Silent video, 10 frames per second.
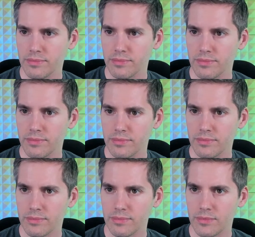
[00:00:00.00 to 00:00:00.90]
We're
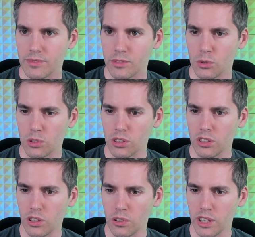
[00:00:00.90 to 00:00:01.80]
gonna
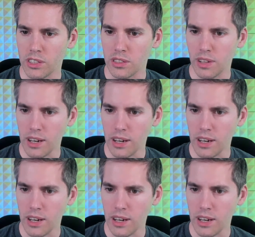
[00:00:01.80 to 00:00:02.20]
donate to now.